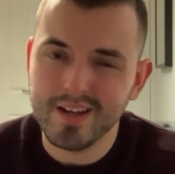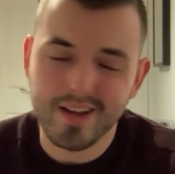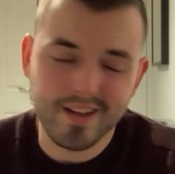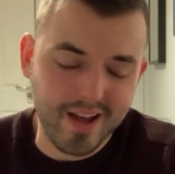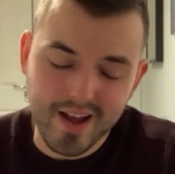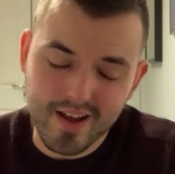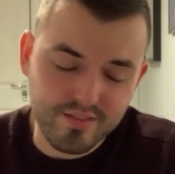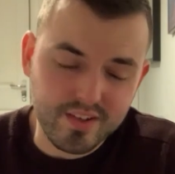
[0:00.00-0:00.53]
I,
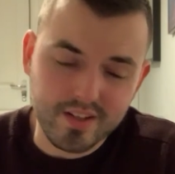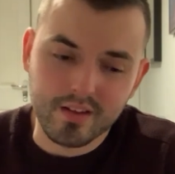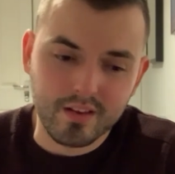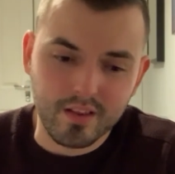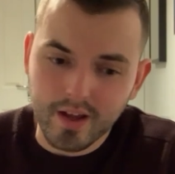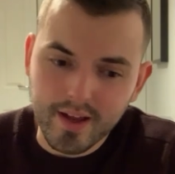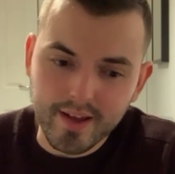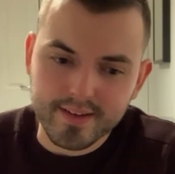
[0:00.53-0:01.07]
I really
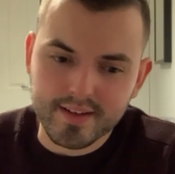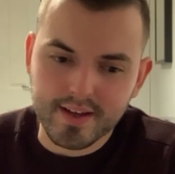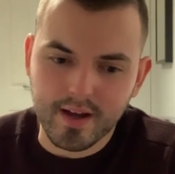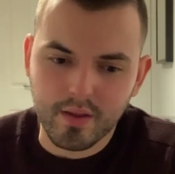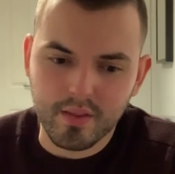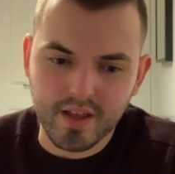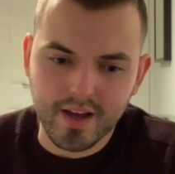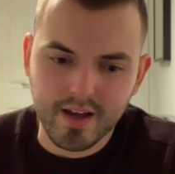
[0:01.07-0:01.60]
like
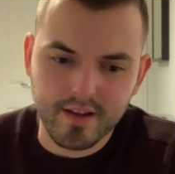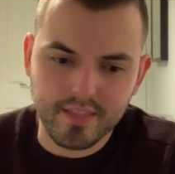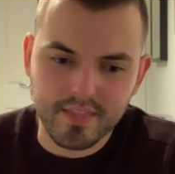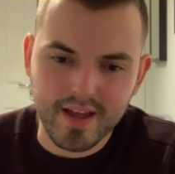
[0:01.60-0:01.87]
how that,